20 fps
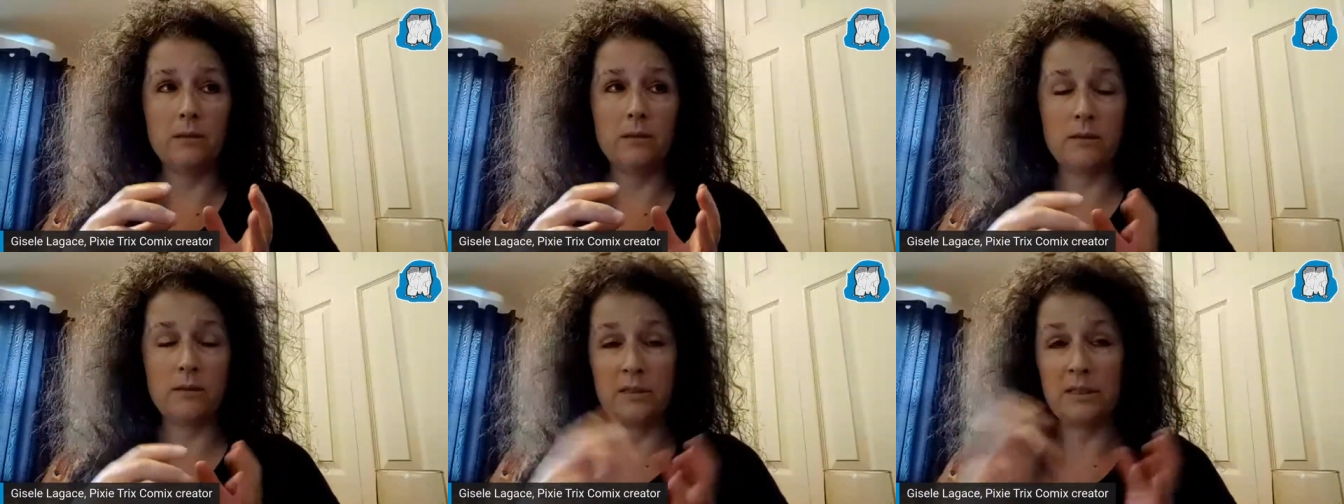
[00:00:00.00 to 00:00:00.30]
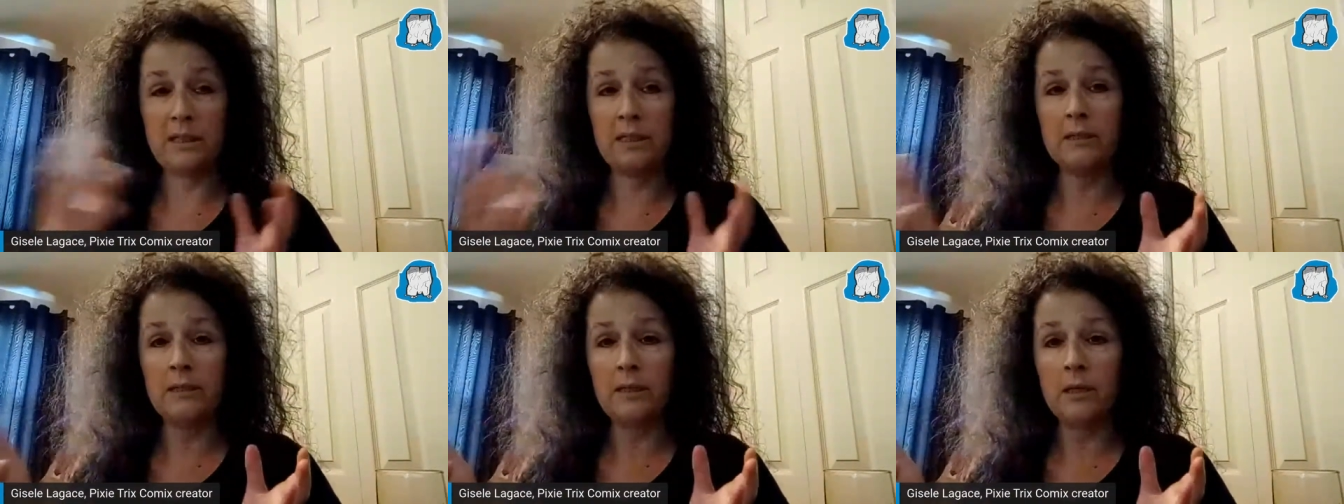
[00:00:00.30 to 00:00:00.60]
to
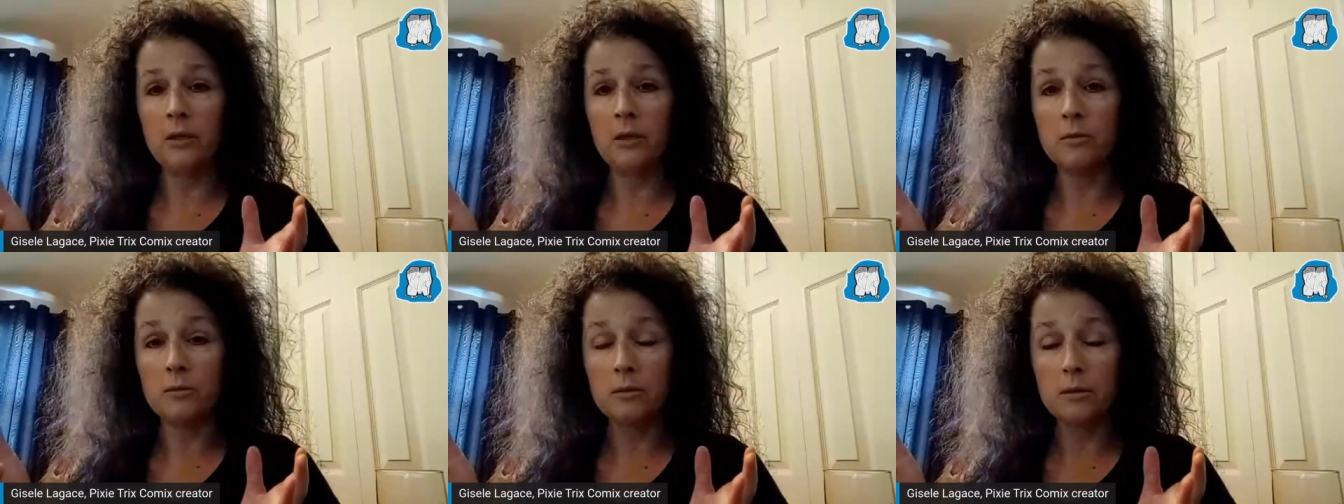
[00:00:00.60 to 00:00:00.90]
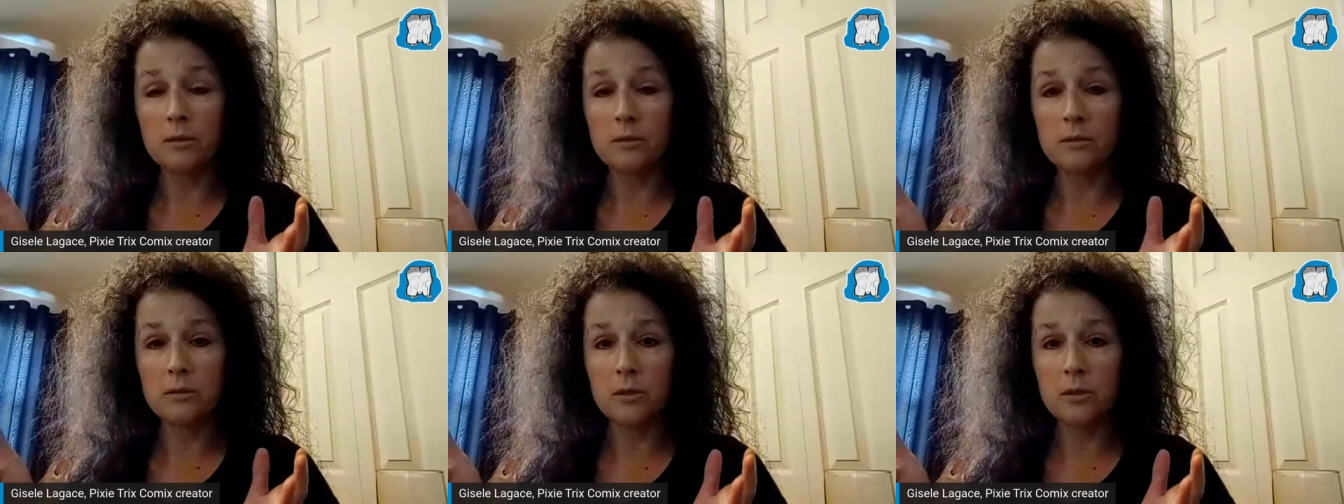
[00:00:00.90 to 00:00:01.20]
stand
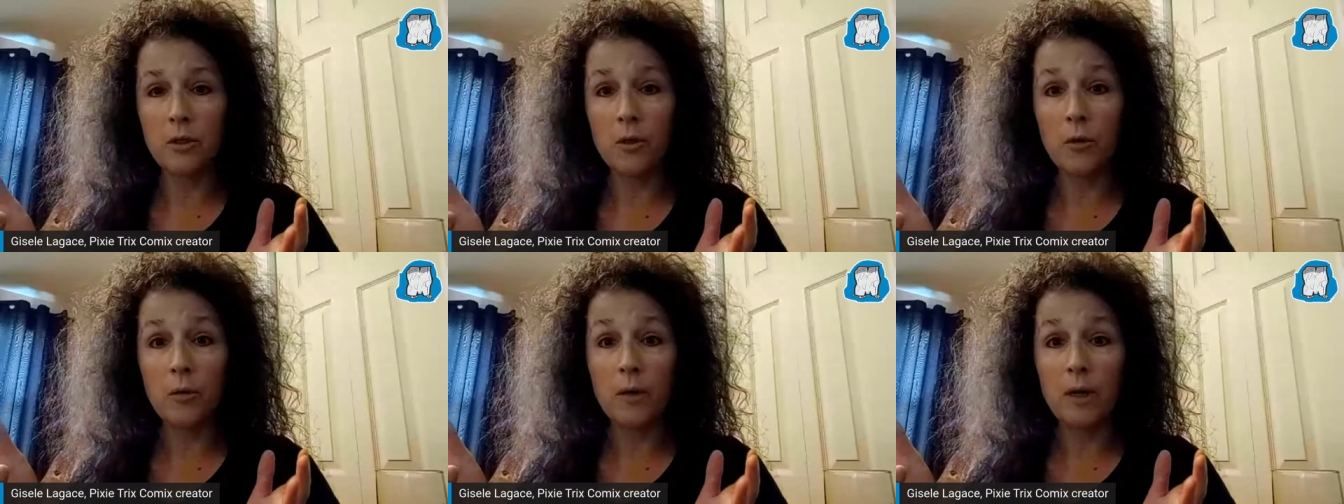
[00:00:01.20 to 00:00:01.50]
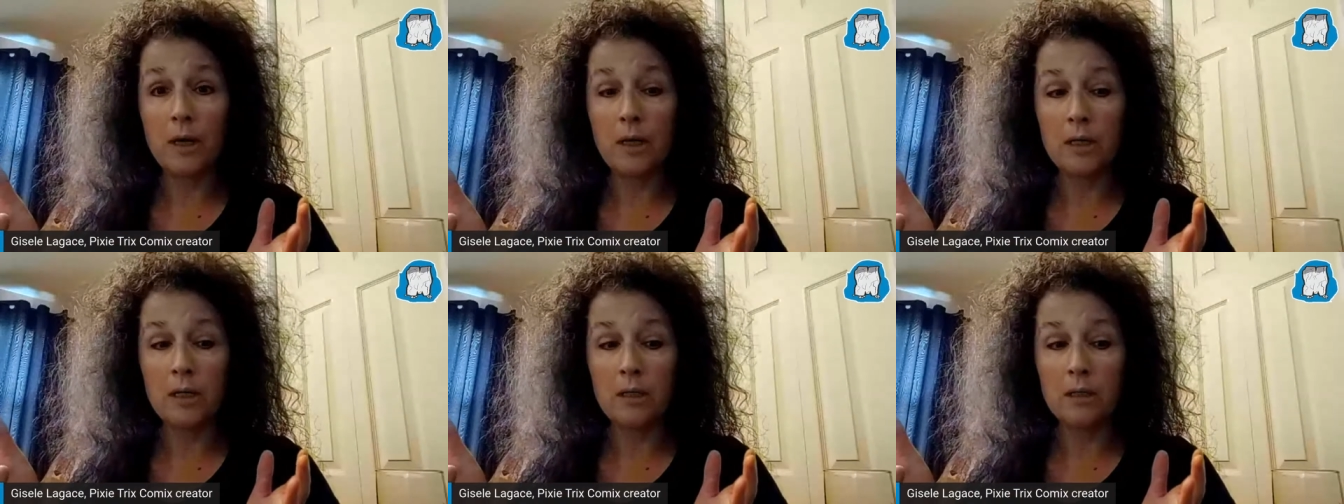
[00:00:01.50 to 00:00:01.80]
out.
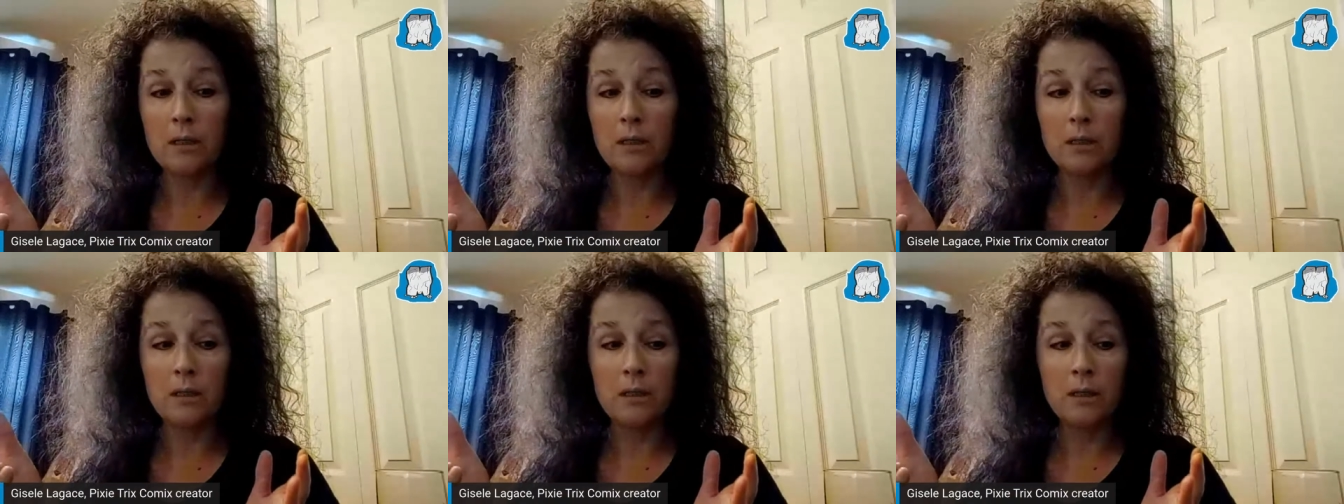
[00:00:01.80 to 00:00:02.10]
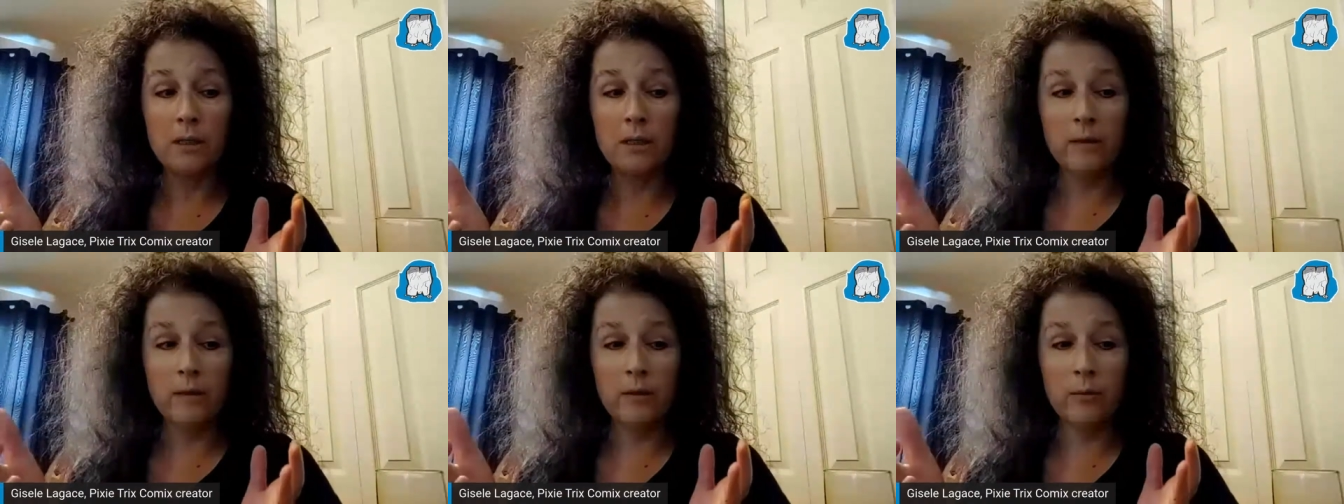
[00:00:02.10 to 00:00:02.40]
So, uh,
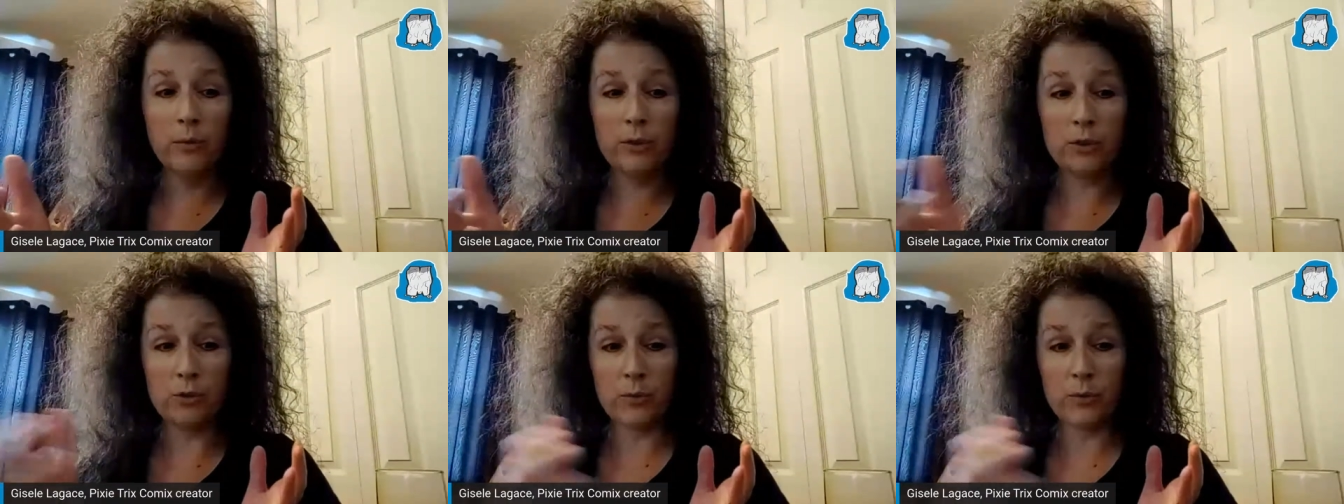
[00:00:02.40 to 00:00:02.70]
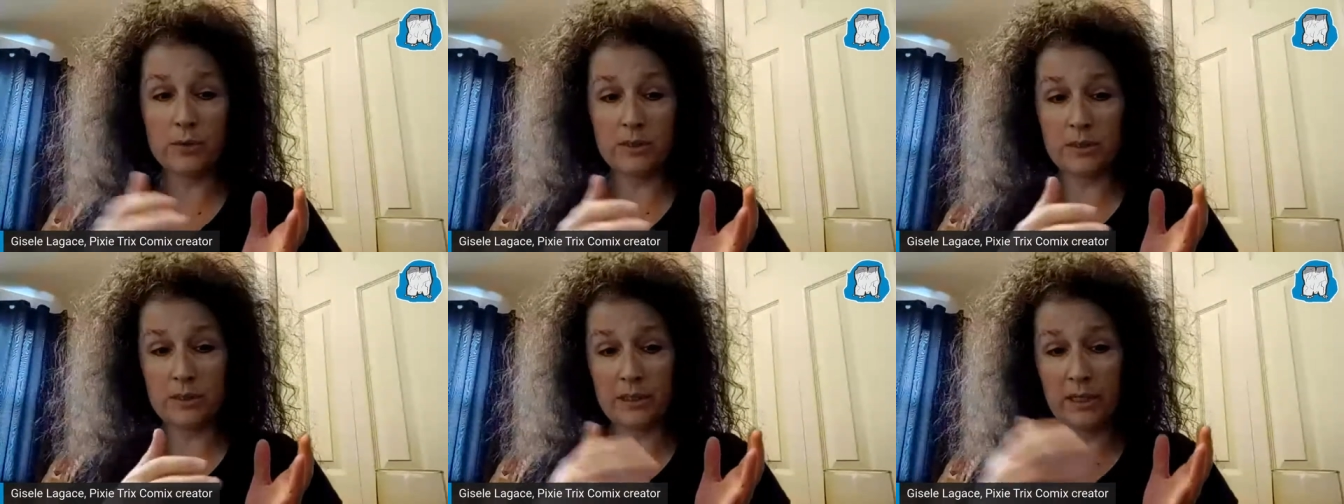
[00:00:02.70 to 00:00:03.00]

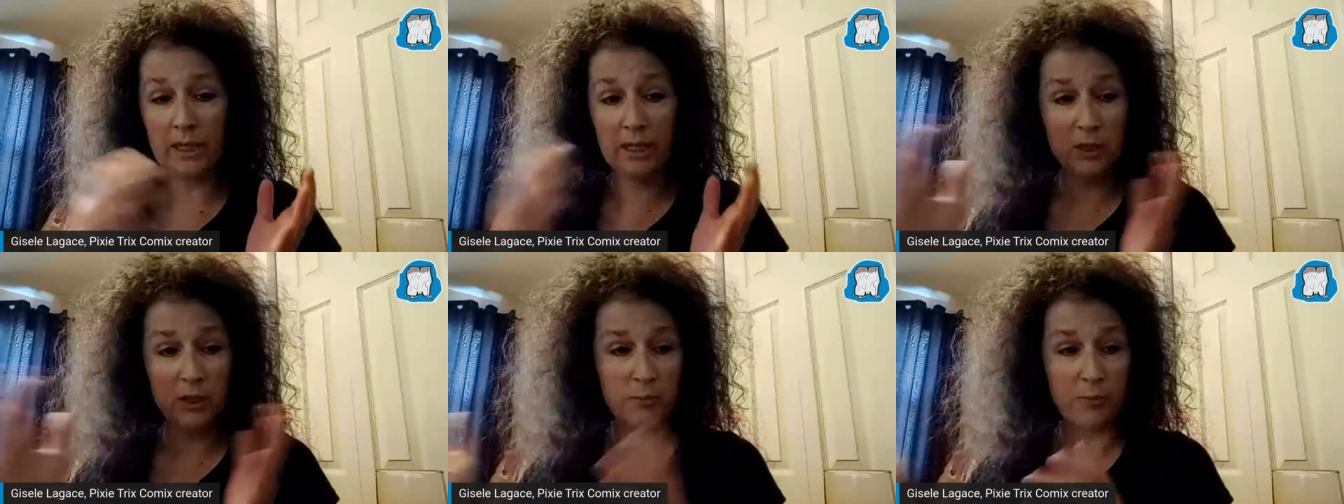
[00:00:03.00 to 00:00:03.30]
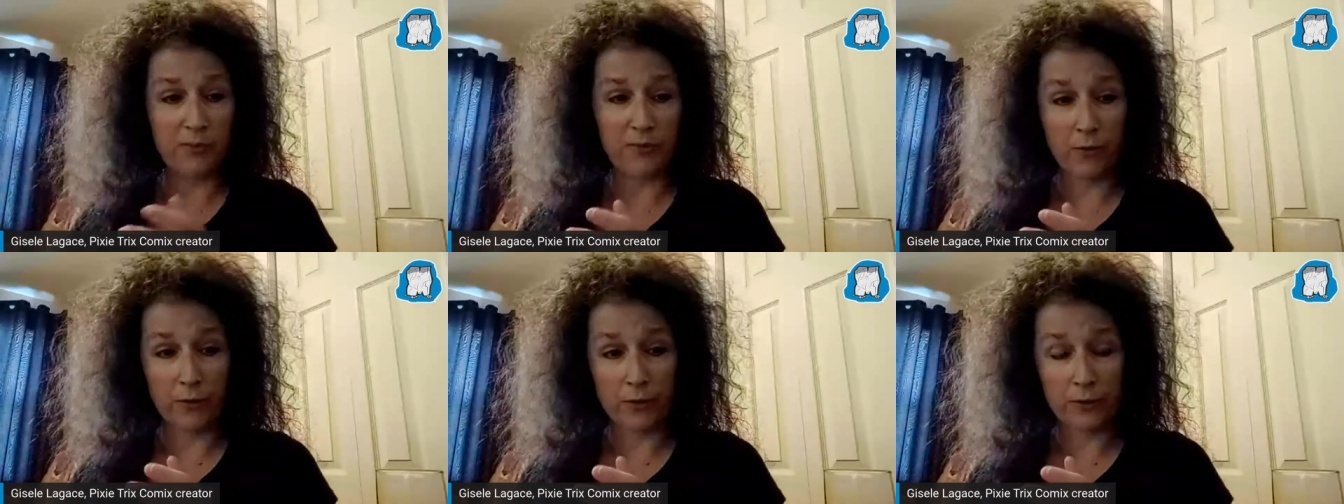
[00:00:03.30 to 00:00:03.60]
which was the
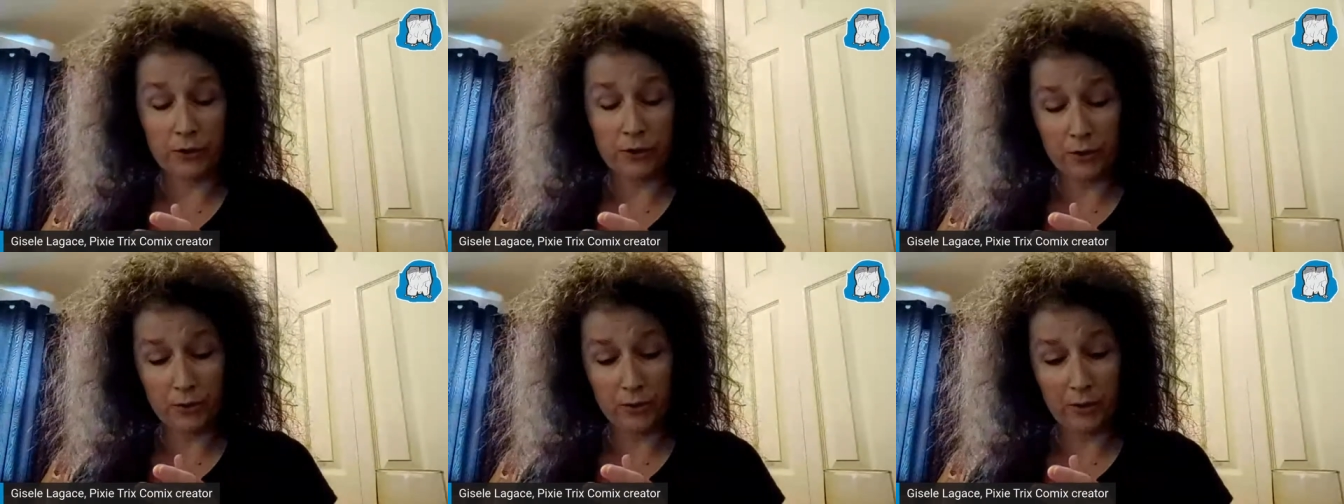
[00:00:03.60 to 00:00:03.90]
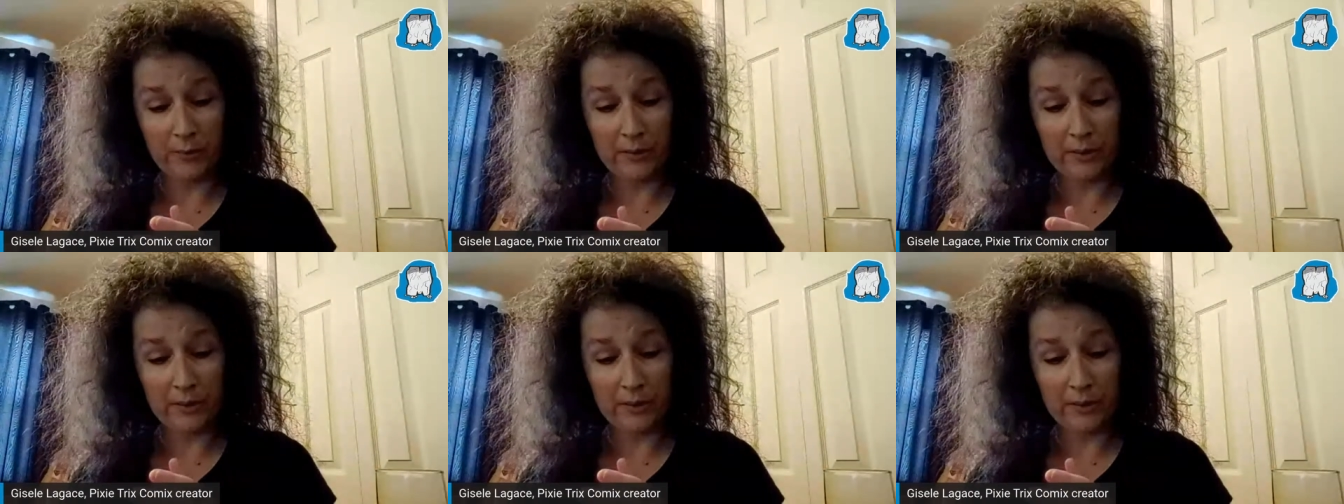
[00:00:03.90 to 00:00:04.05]
case before too.